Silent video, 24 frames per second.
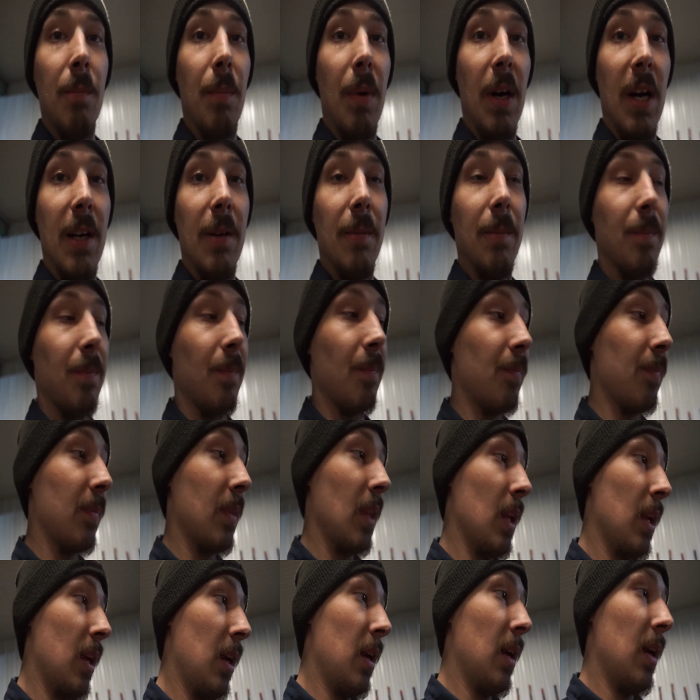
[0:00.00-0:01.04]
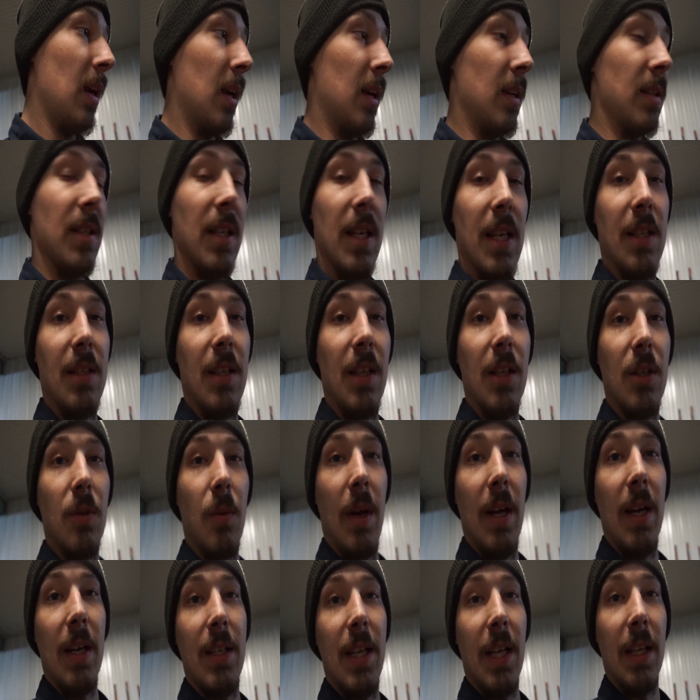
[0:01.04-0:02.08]
but it's the easiest
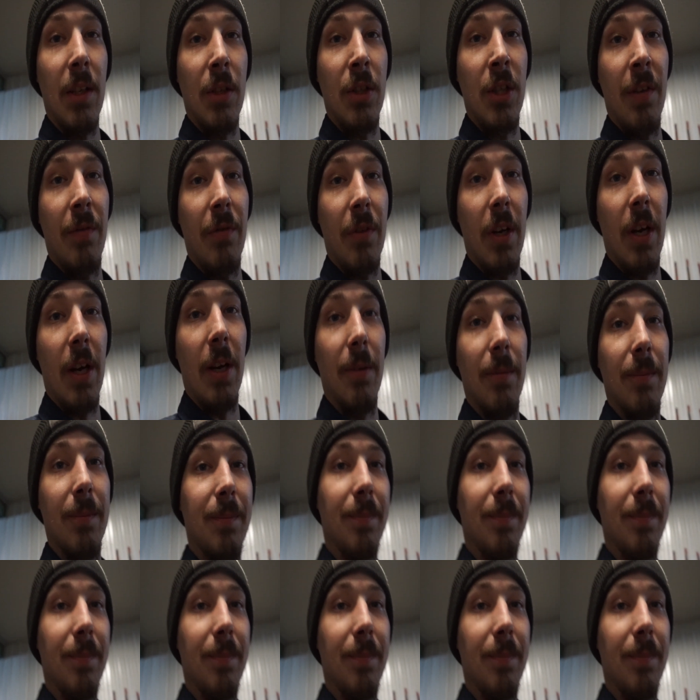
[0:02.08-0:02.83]
way to take a shifter out.